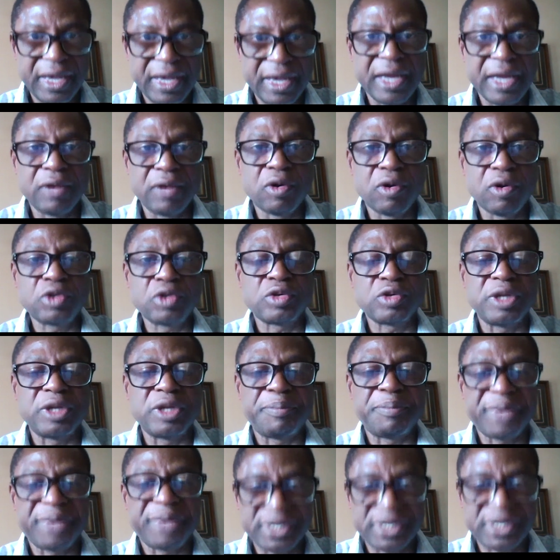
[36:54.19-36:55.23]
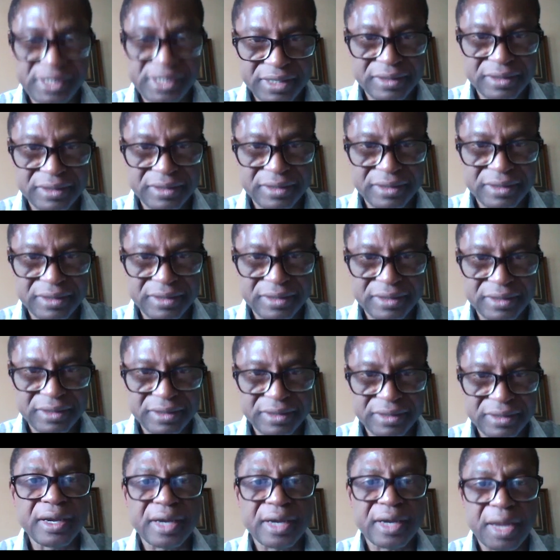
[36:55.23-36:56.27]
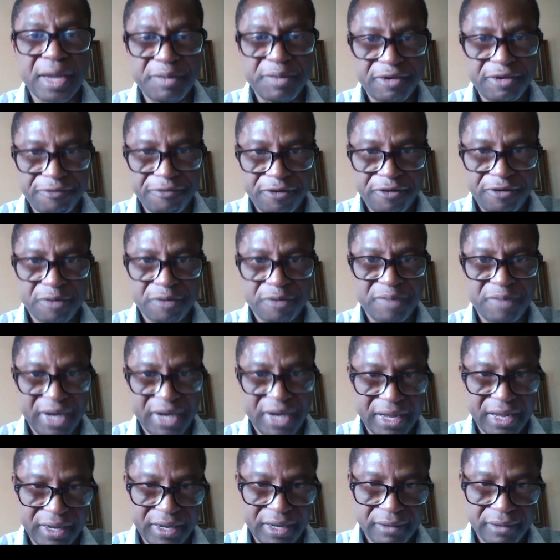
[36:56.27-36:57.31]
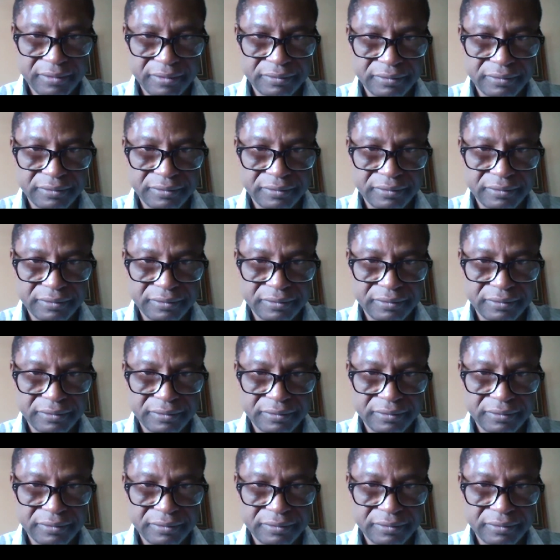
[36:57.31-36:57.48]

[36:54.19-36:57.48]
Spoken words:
and also the patient coming from malaria.